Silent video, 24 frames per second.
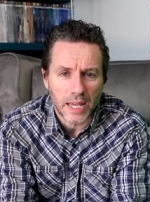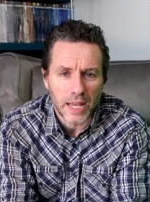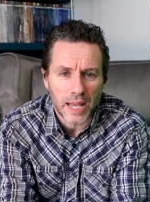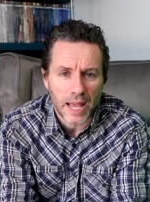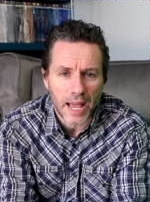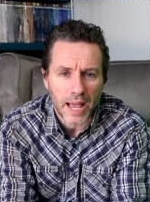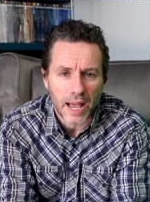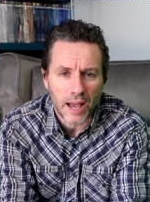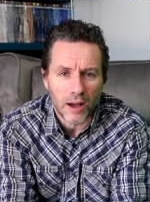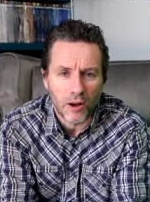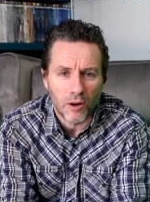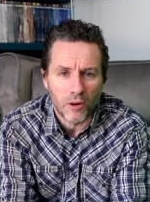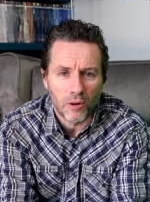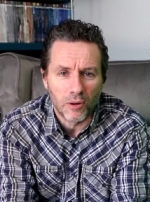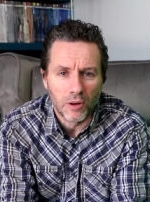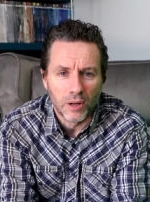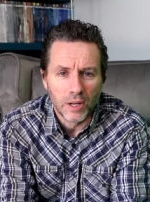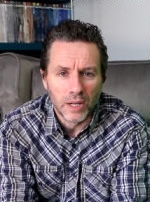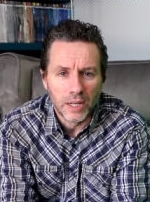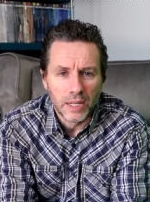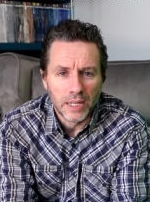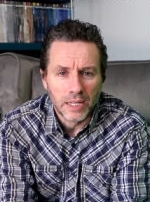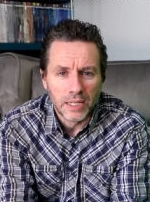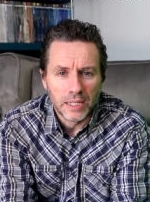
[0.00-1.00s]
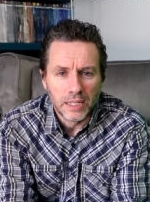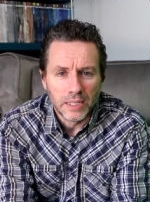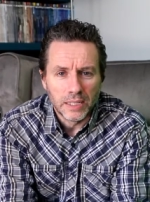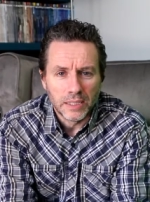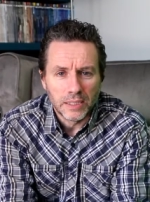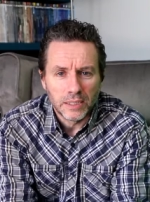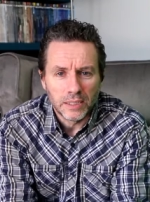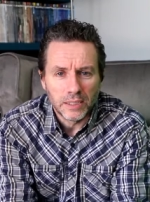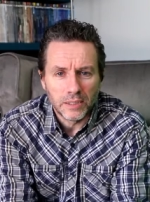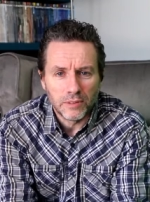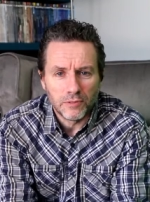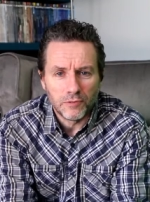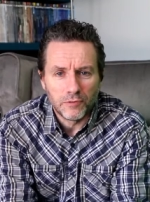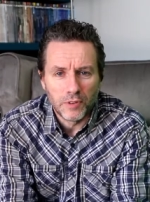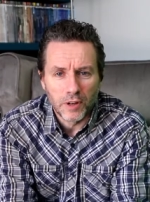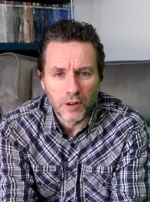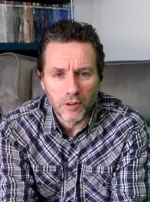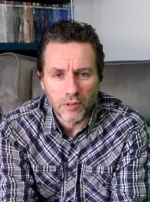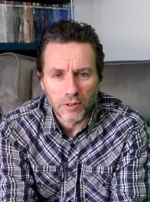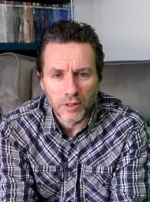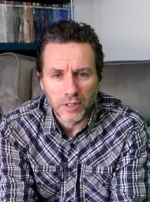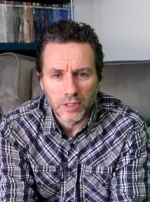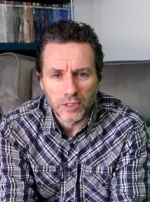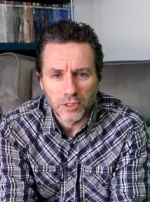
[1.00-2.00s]
how
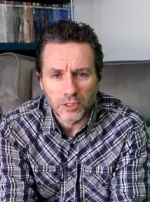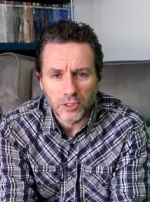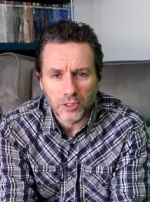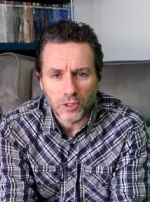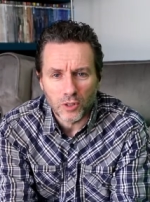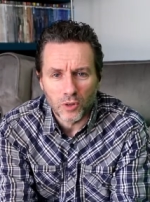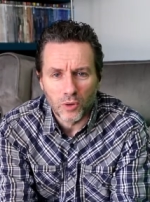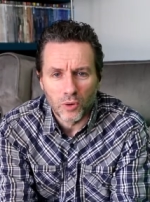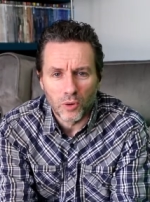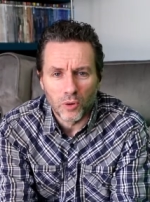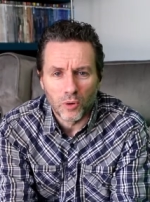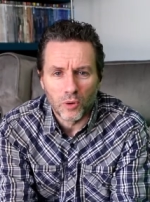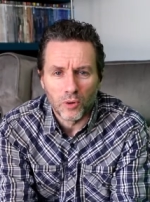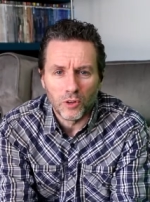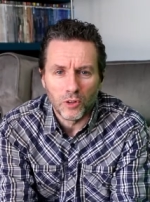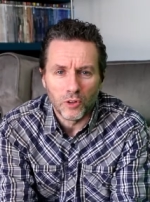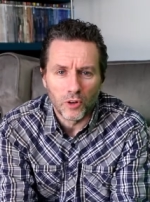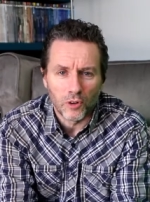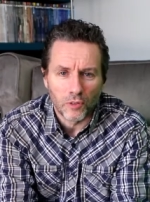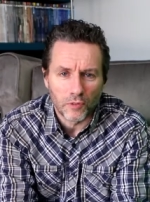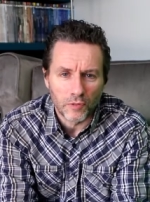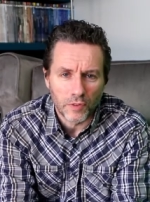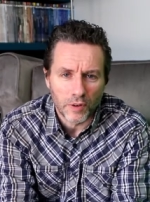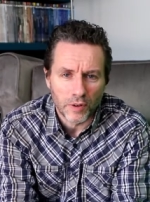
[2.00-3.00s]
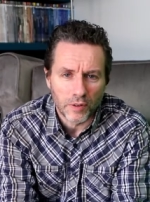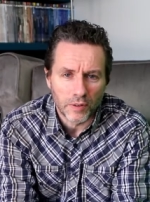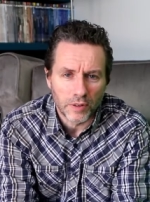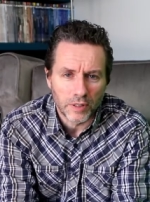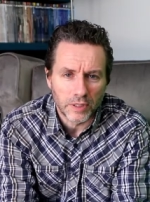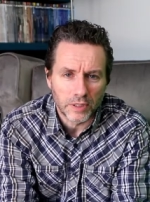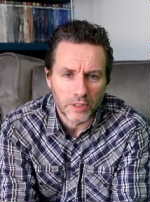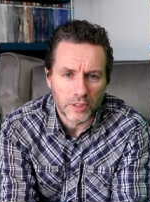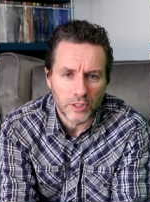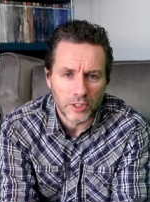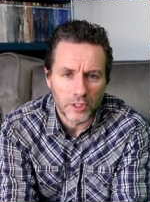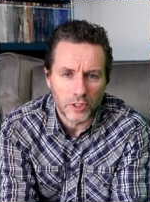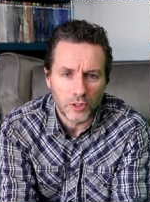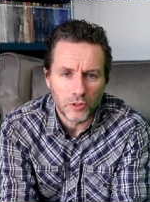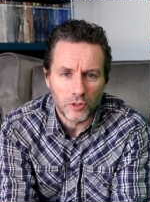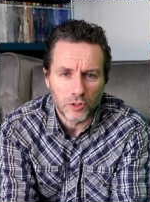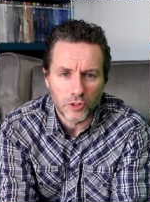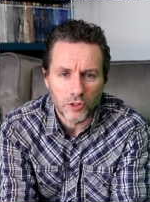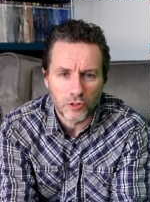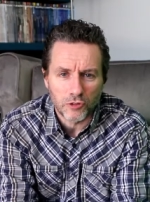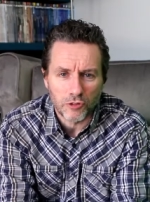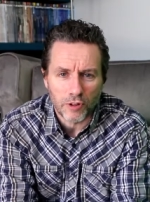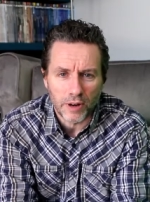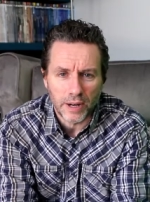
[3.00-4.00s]
virulent or not virulent the new
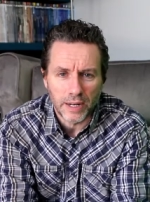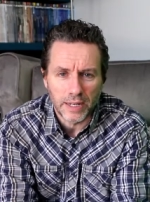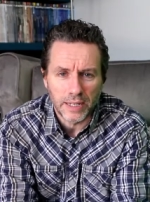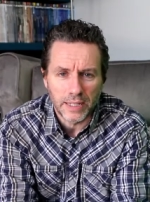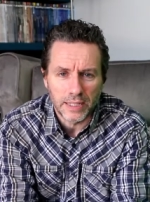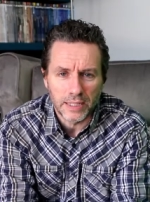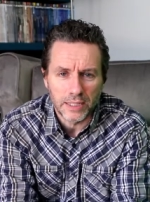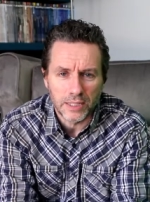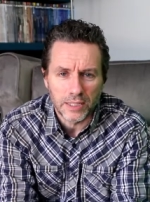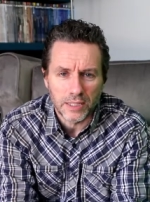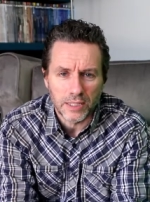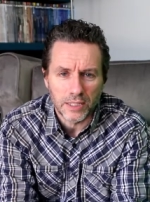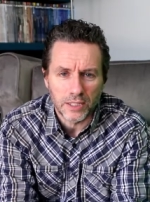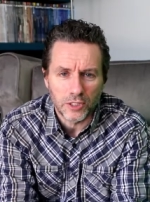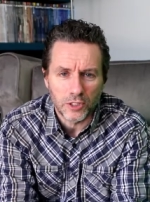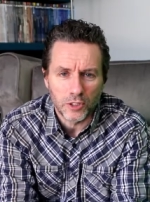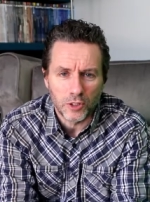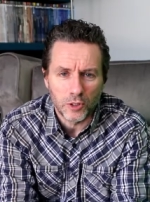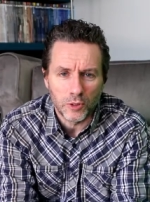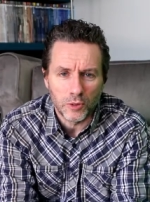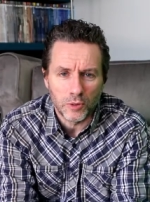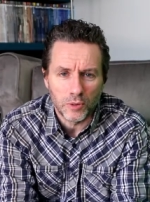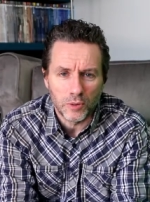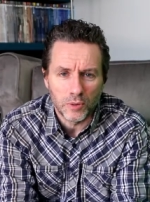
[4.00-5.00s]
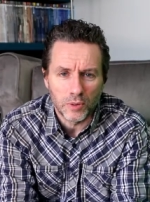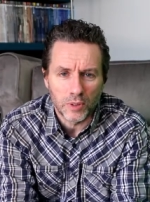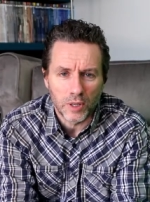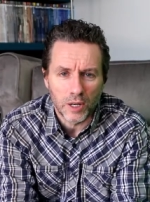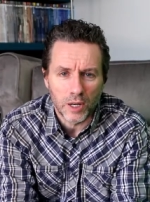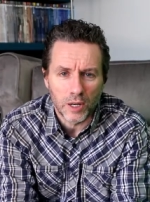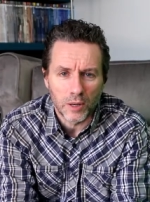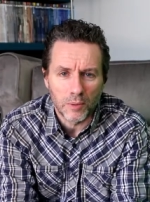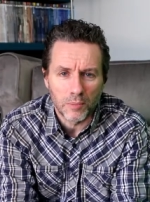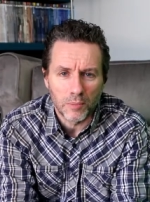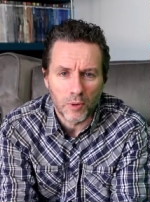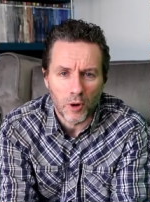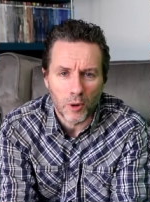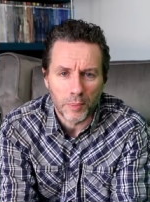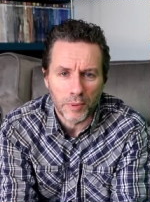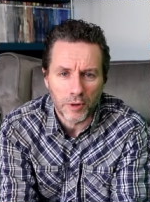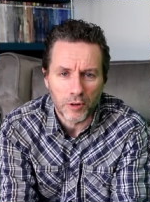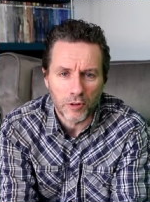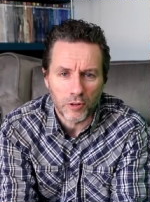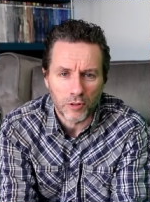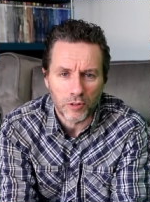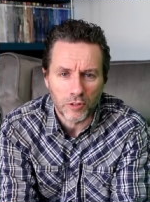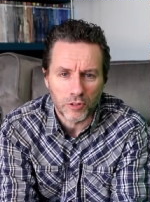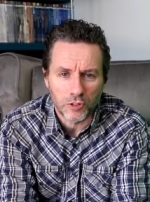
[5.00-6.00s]
strain is, this new
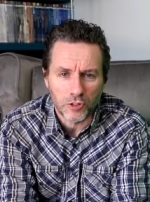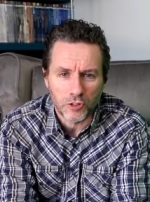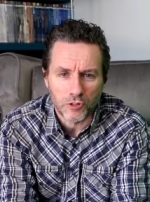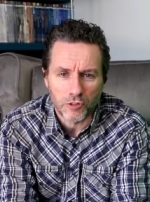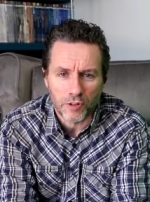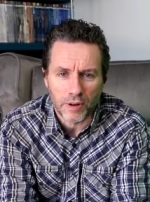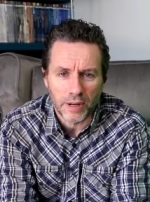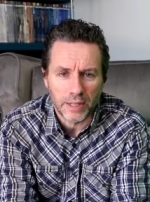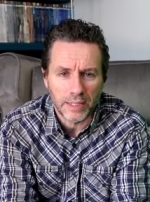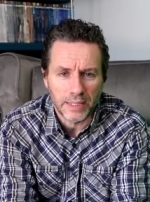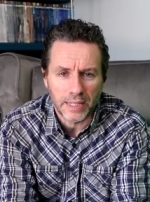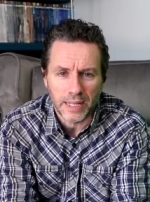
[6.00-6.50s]
Omicron strain.